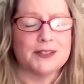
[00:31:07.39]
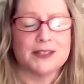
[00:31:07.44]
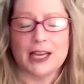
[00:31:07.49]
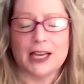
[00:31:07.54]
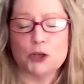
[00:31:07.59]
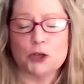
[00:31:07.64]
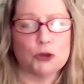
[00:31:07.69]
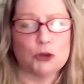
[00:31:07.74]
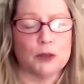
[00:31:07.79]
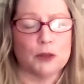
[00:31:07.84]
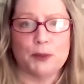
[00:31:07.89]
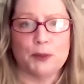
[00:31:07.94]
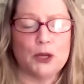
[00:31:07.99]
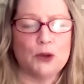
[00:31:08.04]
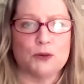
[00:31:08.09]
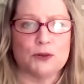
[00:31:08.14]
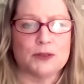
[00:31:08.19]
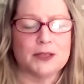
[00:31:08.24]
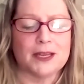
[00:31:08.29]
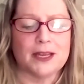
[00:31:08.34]
sexual
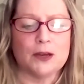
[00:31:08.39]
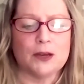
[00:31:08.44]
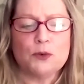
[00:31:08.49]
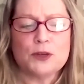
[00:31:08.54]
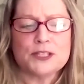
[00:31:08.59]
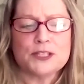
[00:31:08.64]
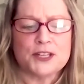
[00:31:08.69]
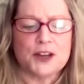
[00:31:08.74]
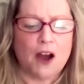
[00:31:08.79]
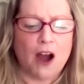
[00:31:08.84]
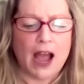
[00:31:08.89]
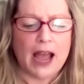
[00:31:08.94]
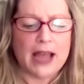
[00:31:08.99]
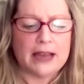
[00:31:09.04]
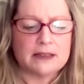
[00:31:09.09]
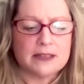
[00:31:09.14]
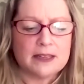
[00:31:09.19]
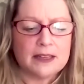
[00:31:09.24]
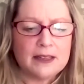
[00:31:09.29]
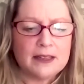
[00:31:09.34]
abuse. Like, it was
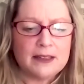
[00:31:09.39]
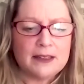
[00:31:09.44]
not...